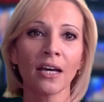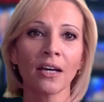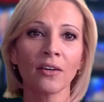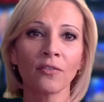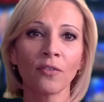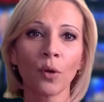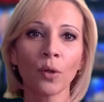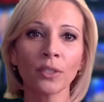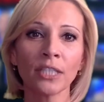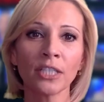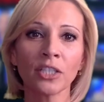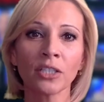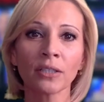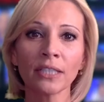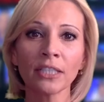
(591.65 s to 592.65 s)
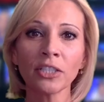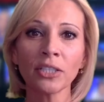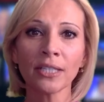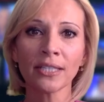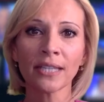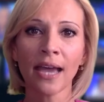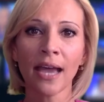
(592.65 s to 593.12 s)
A voltage
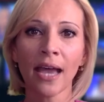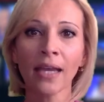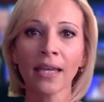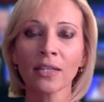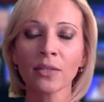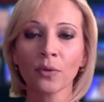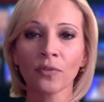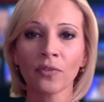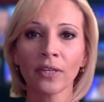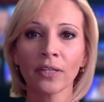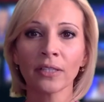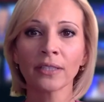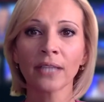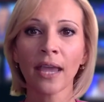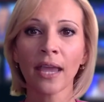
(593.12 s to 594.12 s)
glitching attack has revealed